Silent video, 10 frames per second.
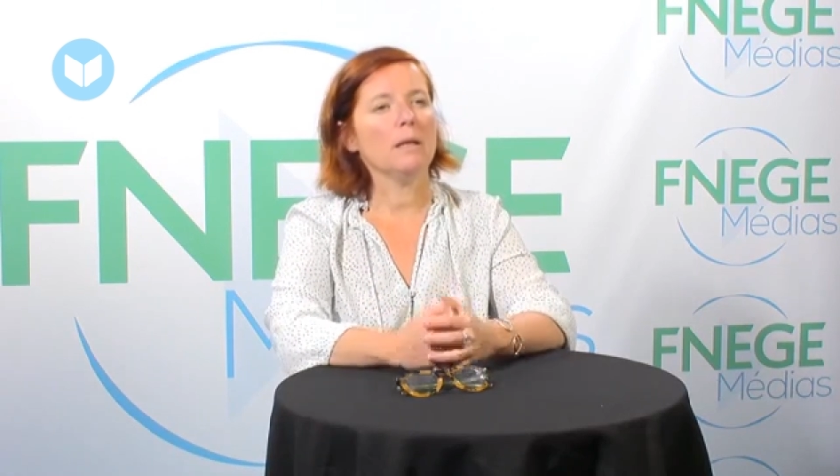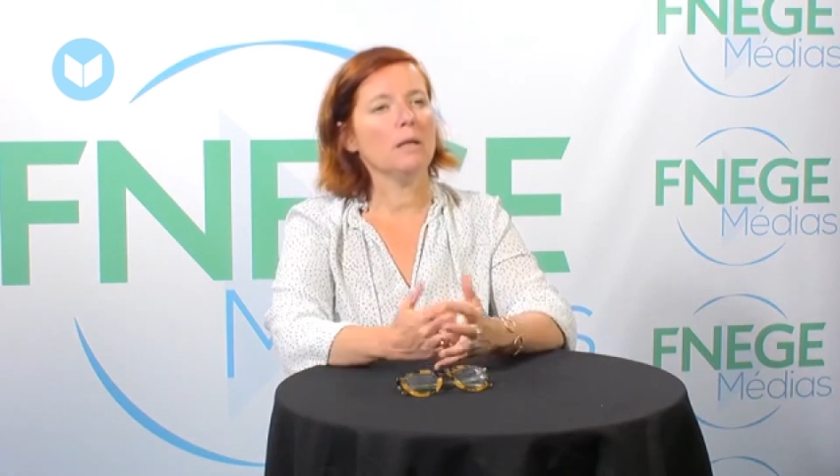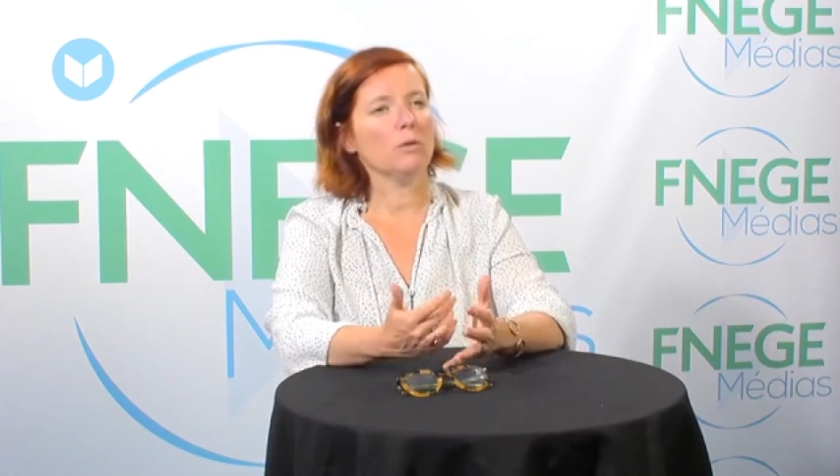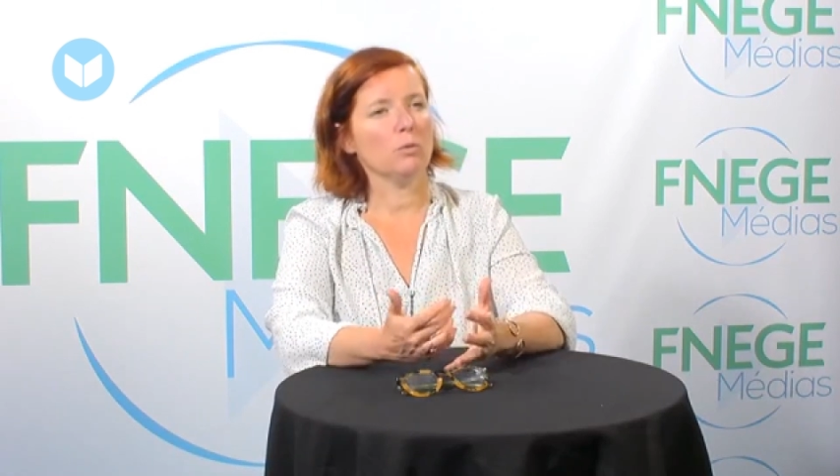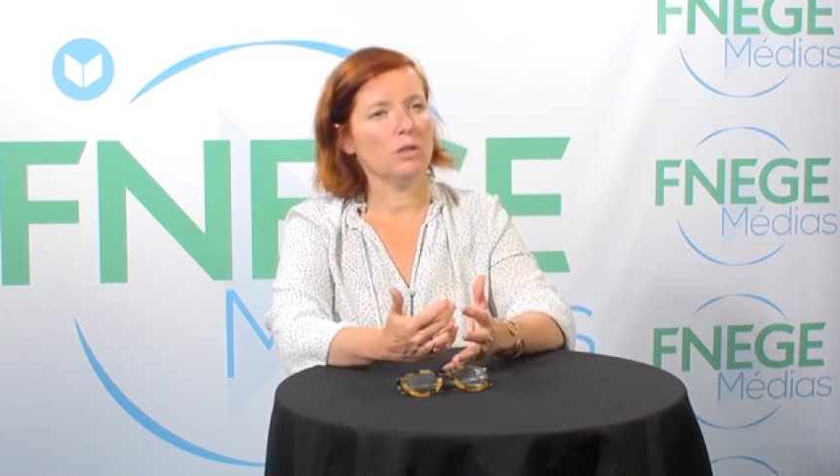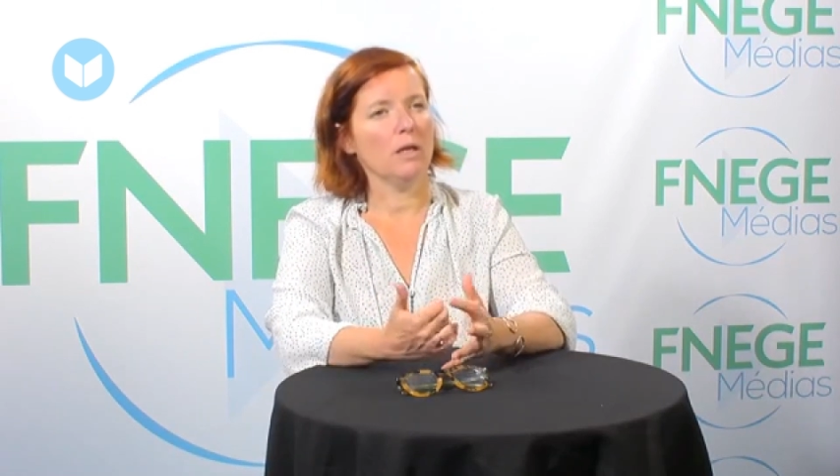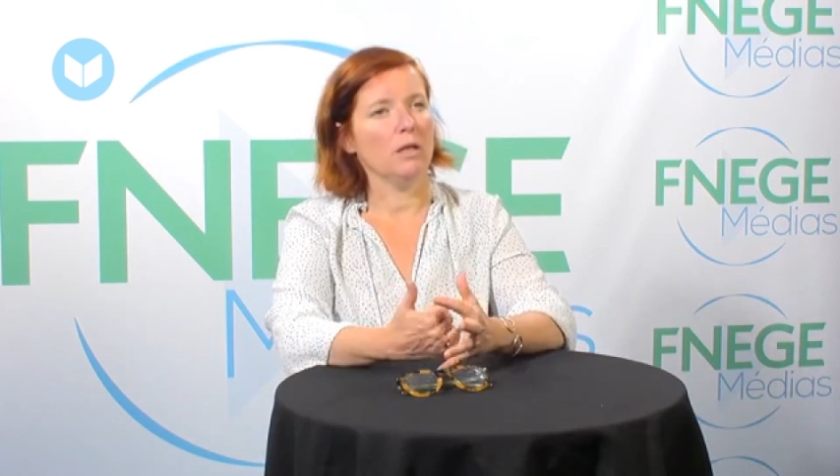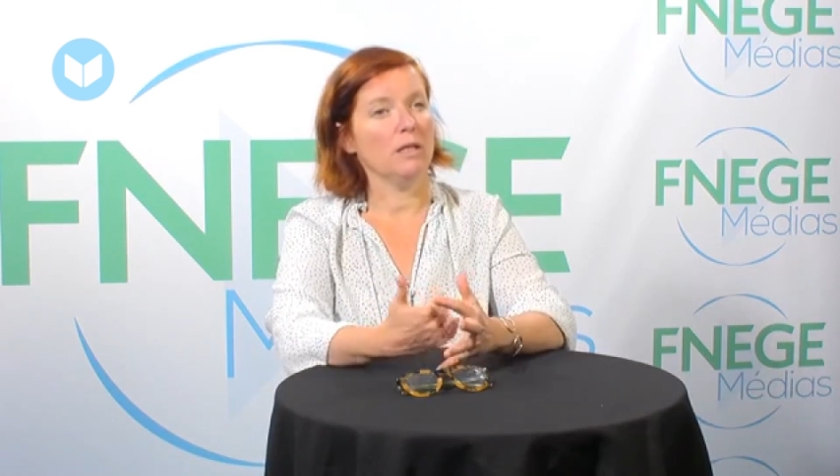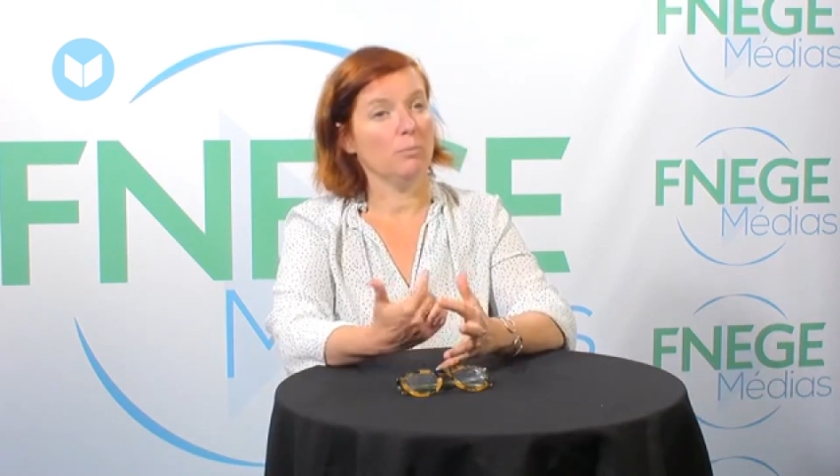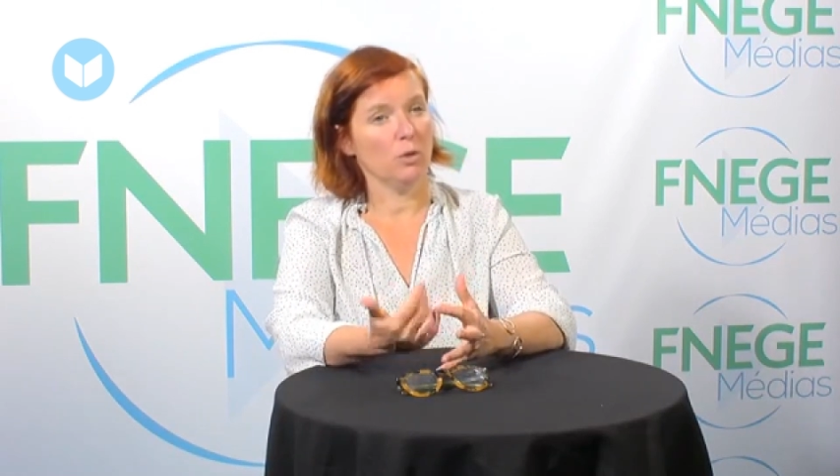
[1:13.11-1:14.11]
If the
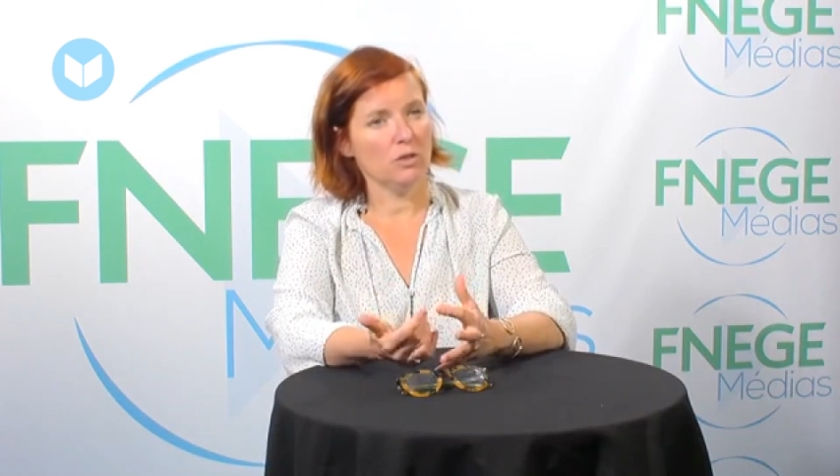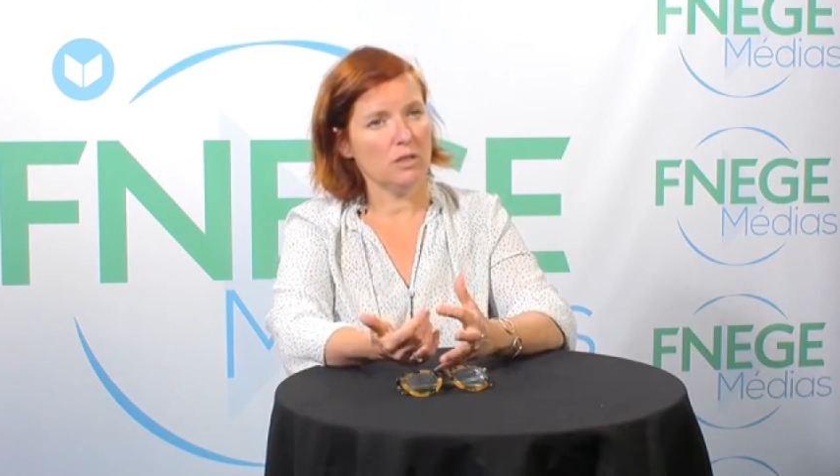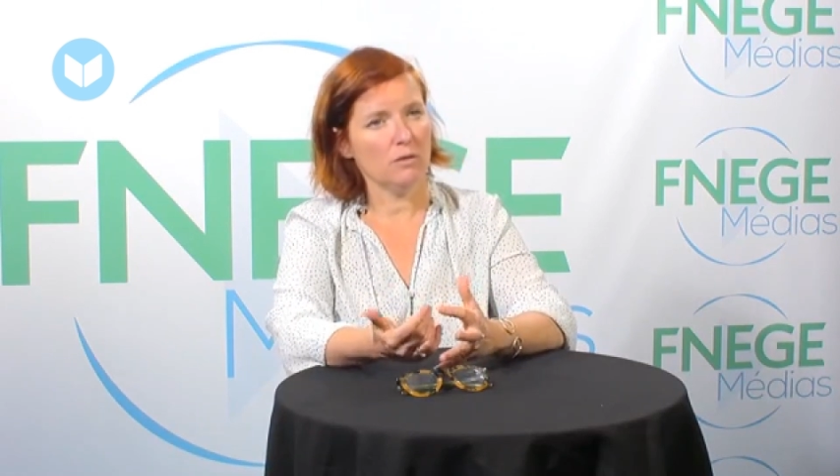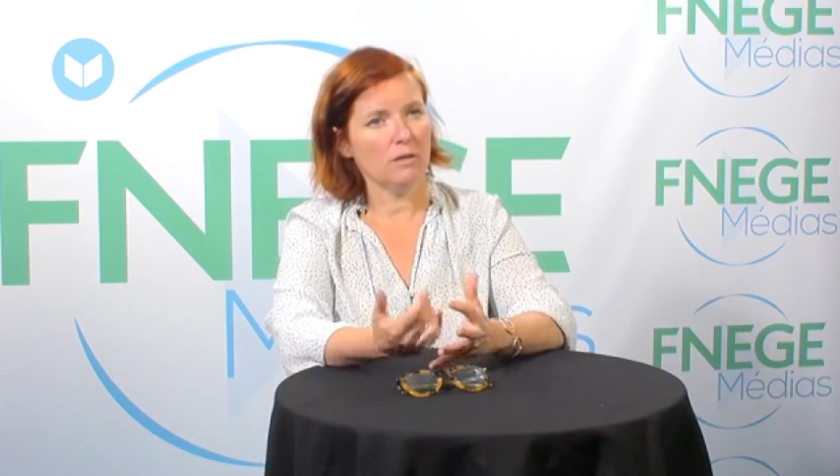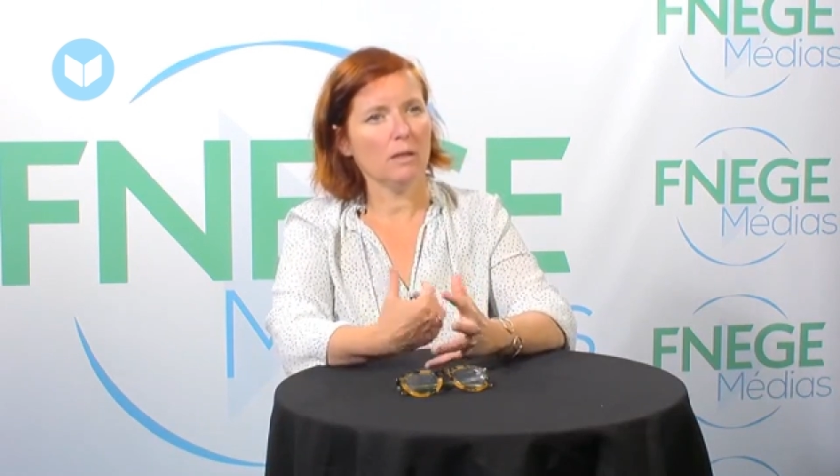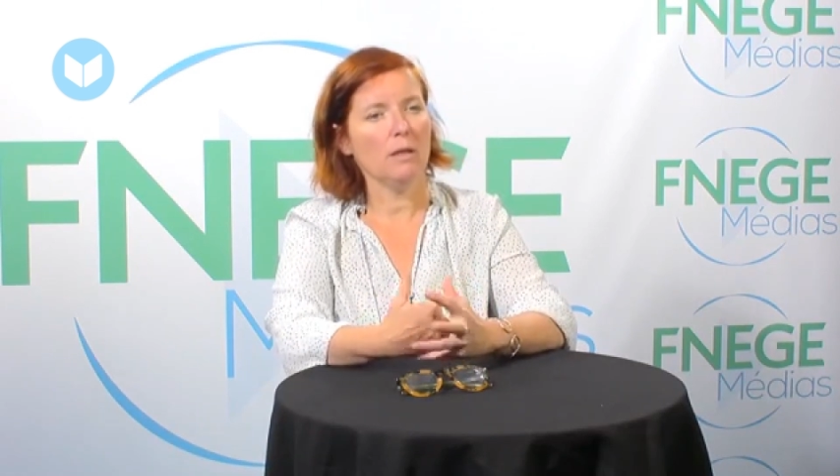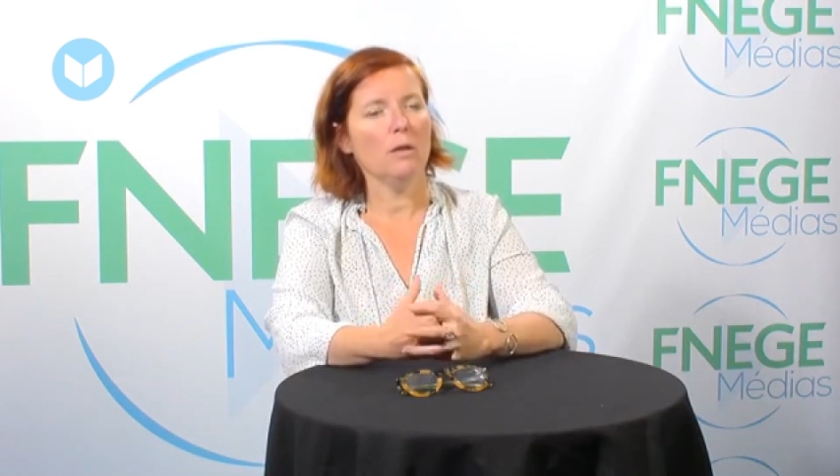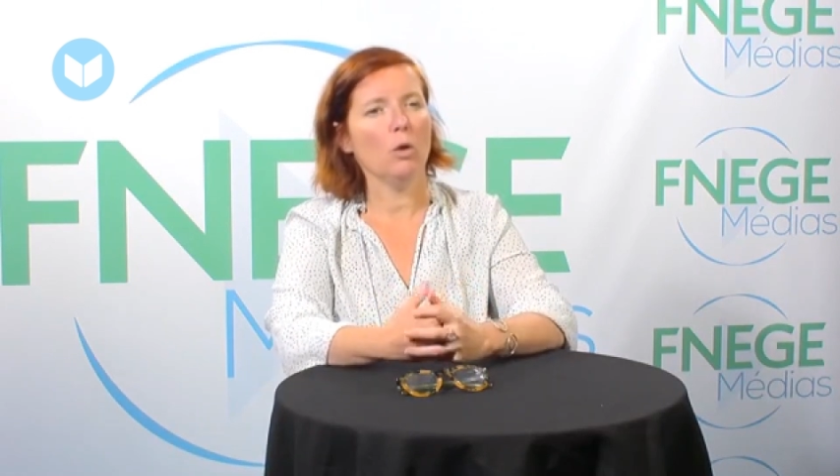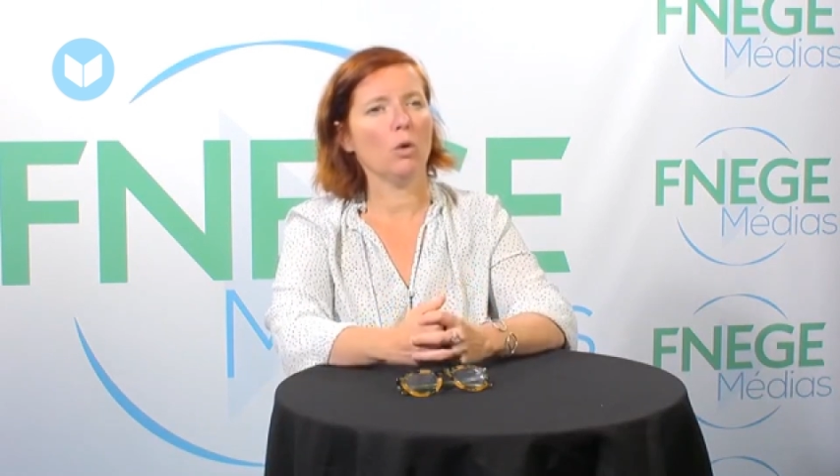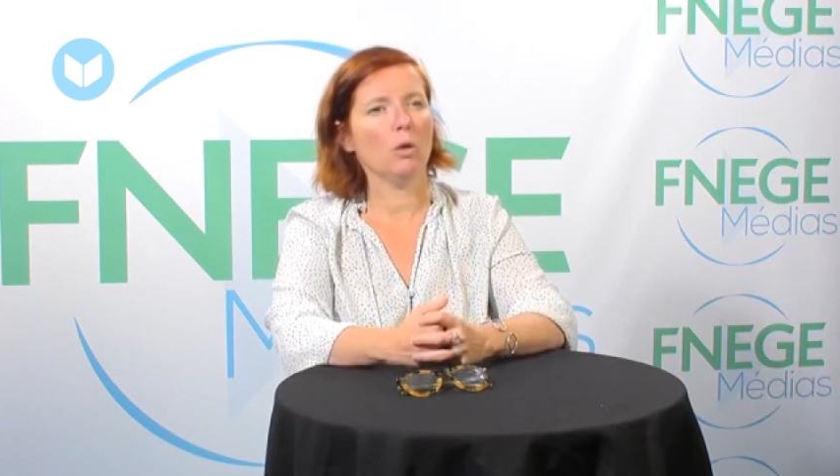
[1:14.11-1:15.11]
result is positive, it
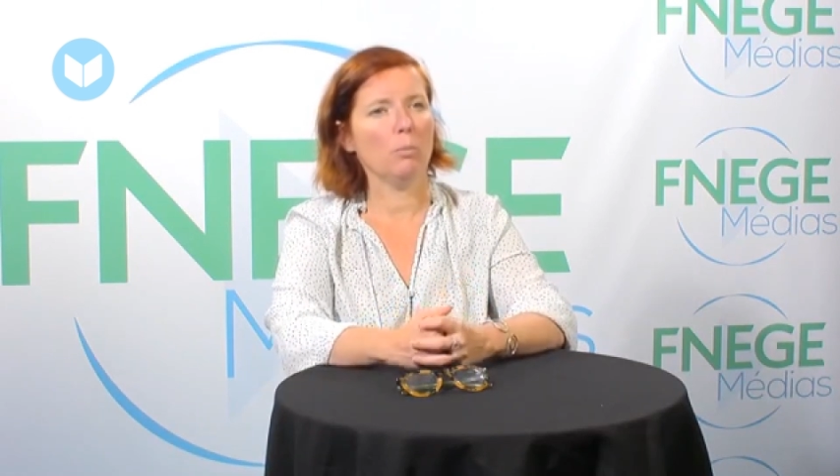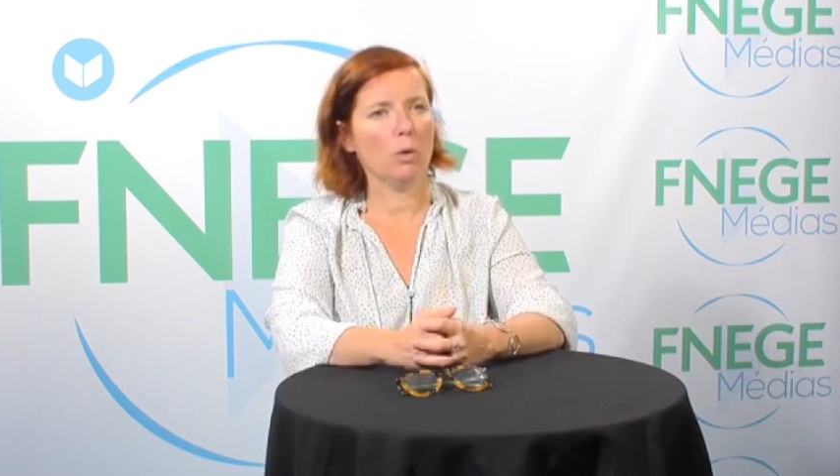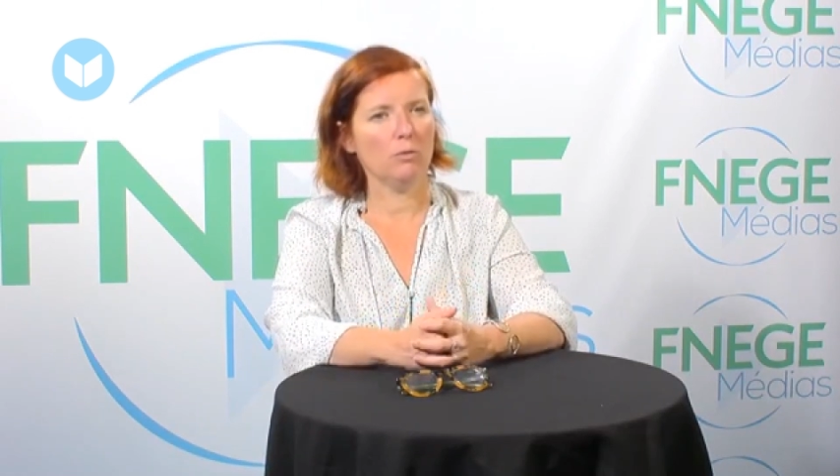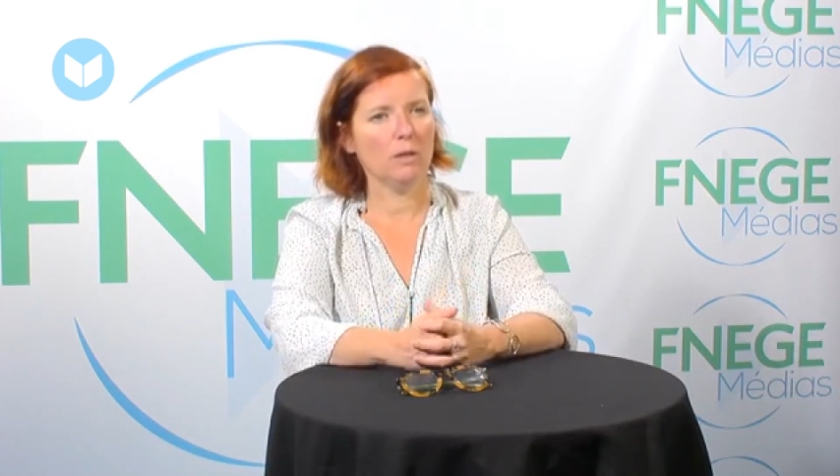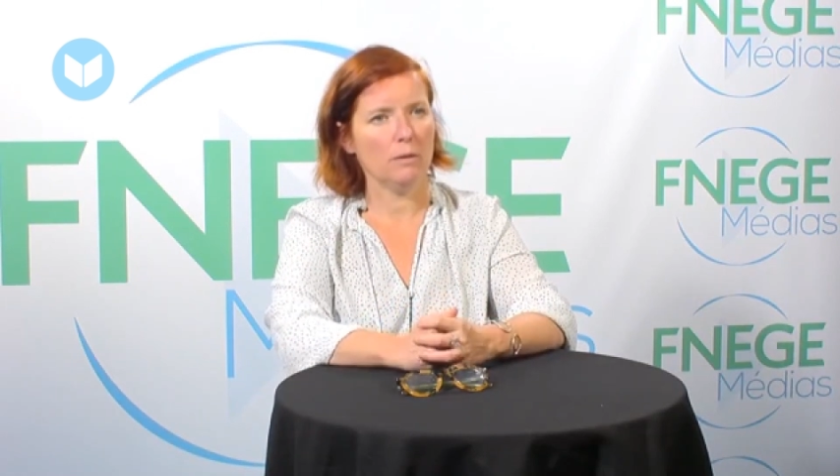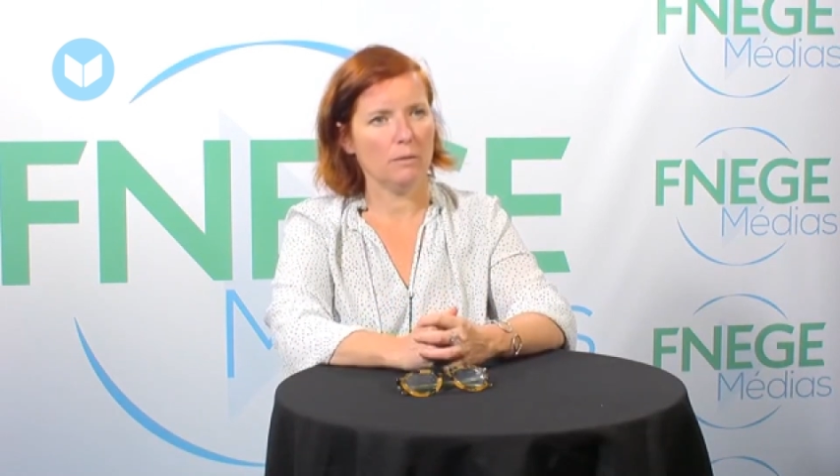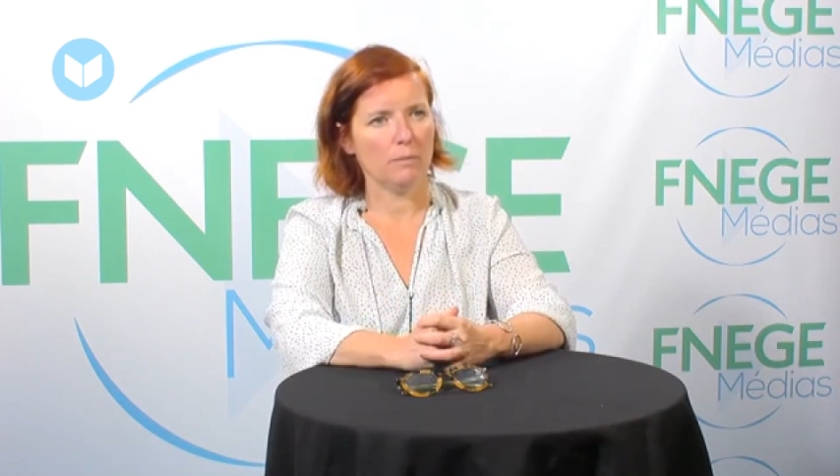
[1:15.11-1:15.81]
is called a profit.